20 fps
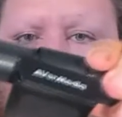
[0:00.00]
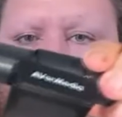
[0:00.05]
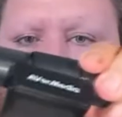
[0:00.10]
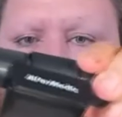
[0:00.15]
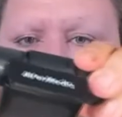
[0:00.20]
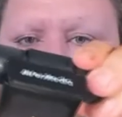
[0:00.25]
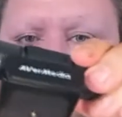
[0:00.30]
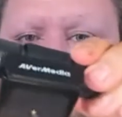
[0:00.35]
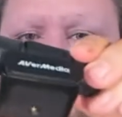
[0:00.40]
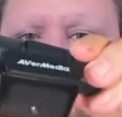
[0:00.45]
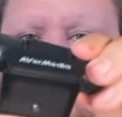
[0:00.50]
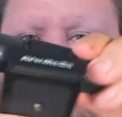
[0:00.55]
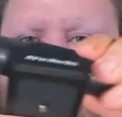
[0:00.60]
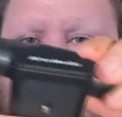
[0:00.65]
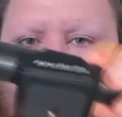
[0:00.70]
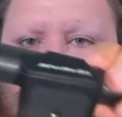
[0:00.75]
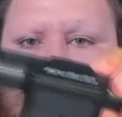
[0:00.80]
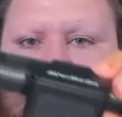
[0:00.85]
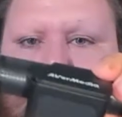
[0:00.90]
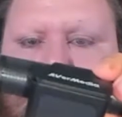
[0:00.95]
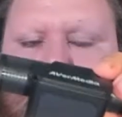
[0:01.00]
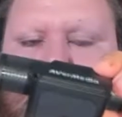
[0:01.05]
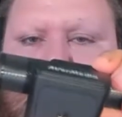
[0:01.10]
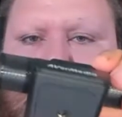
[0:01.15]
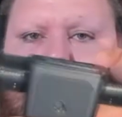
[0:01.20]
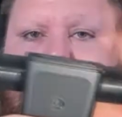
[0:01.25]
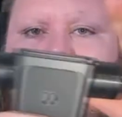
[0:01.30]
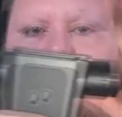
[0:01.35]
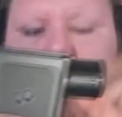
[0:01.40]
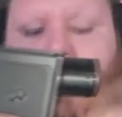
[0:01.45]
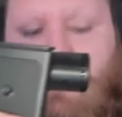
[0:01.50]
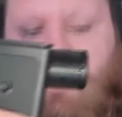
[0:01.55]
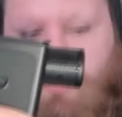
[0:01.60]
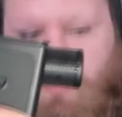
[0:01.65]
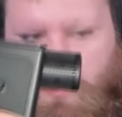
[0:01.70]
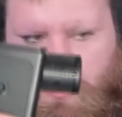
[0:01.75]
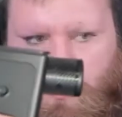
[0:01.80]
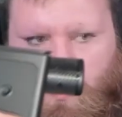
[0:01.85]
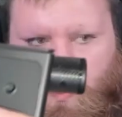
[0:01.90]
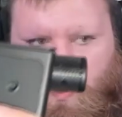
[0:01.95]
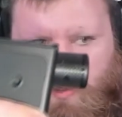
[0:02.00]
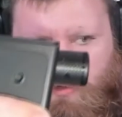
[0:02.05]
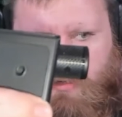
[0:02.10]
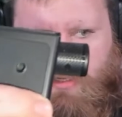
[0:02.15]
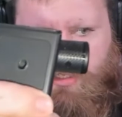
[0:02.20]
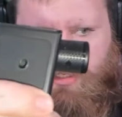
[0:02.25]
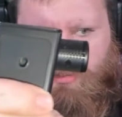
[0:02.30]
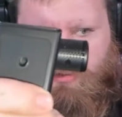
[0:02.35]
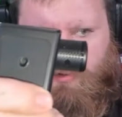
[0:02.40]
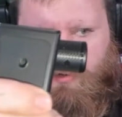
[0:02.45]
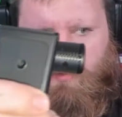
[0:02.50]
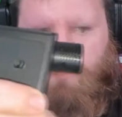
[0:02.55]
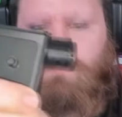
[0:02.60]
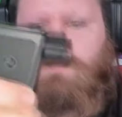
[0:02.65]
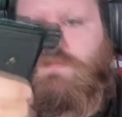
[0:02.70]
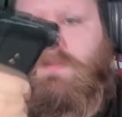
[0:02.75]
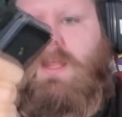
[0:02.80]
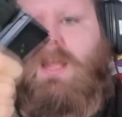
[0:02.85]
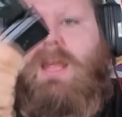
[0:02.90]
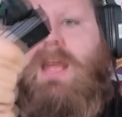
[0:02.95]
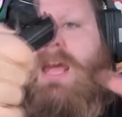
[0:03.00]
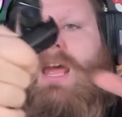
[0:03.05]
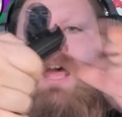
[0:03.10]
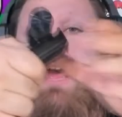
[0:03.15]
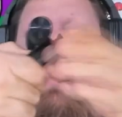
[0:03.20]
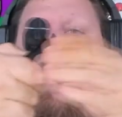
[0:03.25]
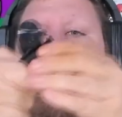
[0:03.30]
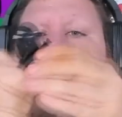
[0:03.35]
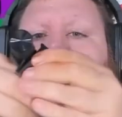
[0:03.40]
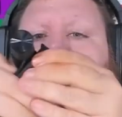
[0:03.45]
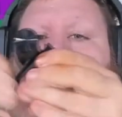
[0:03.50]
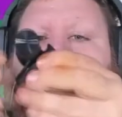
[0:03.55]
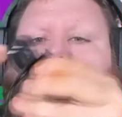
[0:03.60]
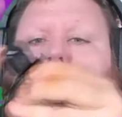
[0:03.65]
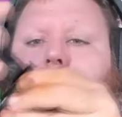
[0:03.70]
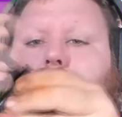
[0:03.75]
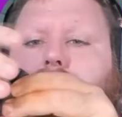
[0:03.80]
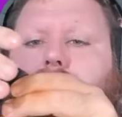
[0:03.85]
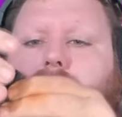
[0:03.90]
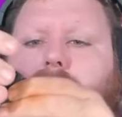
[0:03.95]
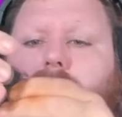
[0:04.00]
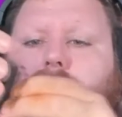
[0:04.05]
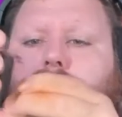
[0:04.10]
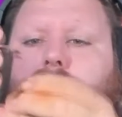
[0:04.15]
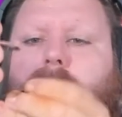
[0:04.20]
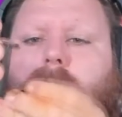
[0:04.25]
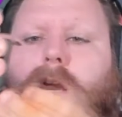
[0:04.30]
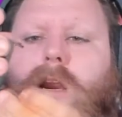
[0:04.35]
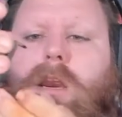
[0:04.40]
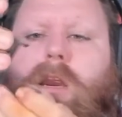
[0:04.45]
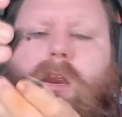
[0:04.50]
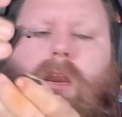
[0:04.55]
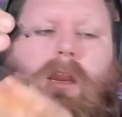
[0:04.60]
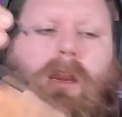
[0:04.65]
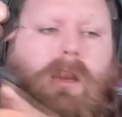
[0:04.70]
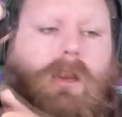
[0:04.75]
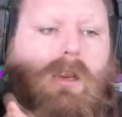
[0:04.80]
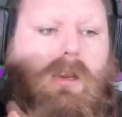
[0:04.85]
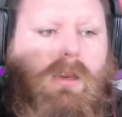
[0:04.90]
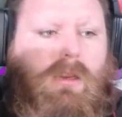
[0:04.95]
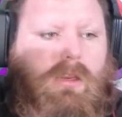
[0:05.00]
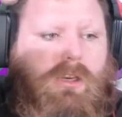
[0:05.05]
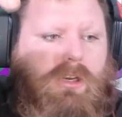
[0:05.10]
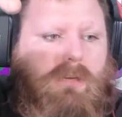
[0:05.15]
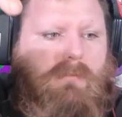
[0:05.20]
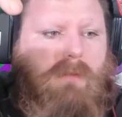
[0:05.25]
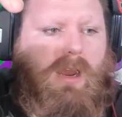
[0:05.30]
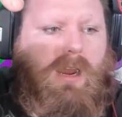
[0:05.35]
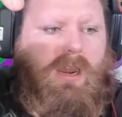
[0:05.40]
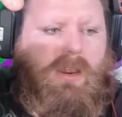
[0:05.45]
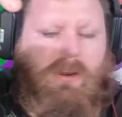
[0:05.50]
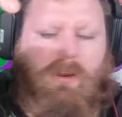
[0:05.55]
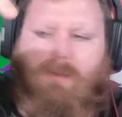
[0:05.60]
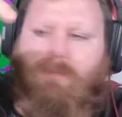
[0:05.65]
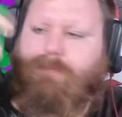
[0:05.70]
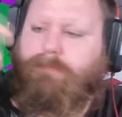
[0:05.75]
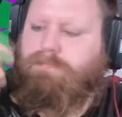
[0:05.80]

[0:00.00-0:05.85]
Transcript: the ability to mount it to a 1/4-inch screw or a monitor.